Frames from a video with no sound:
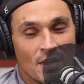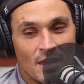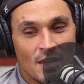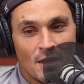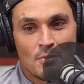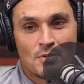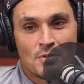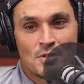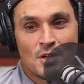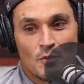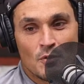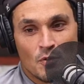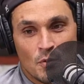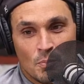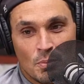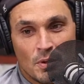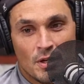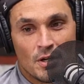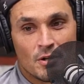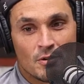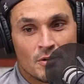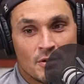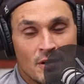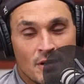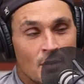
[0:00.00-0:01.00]
was
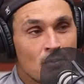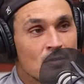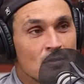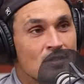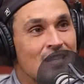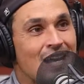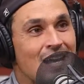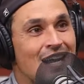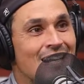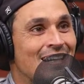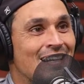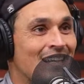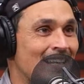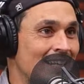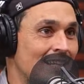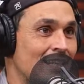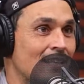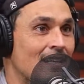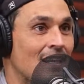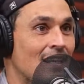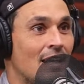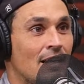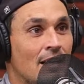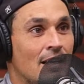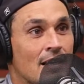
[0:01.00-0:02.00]
overblown. It was not needed,
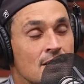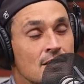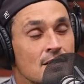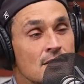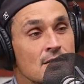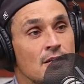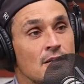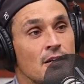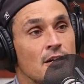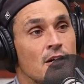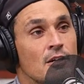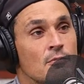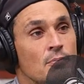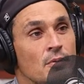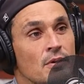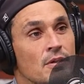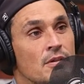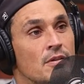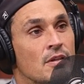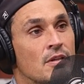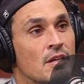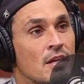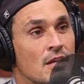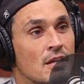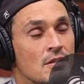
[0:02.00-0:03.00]
not necessary,
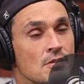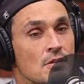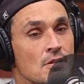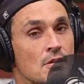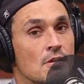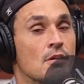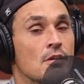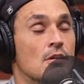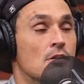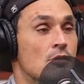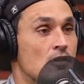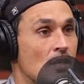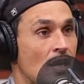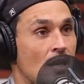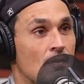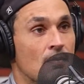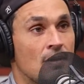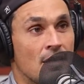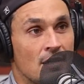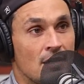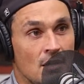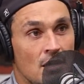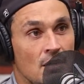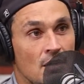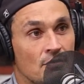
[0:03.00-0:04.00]
but the kids did a good job
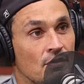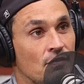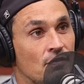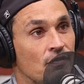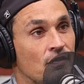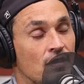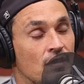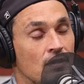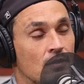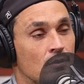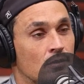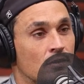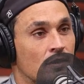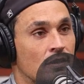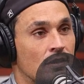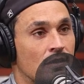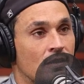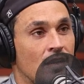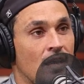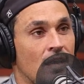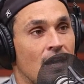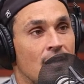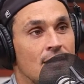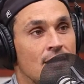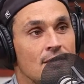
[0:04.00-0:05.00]
getting off the field and
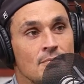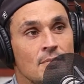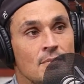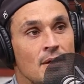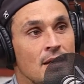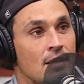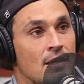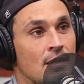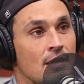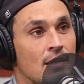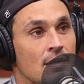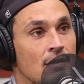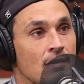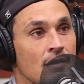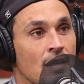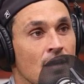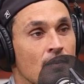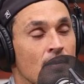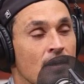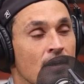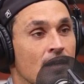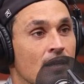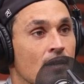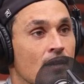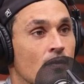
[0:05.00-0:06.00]
not making
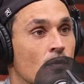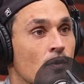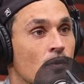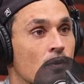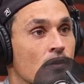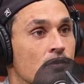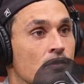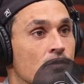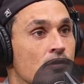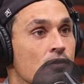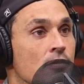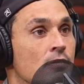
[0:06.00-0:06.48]
it worse.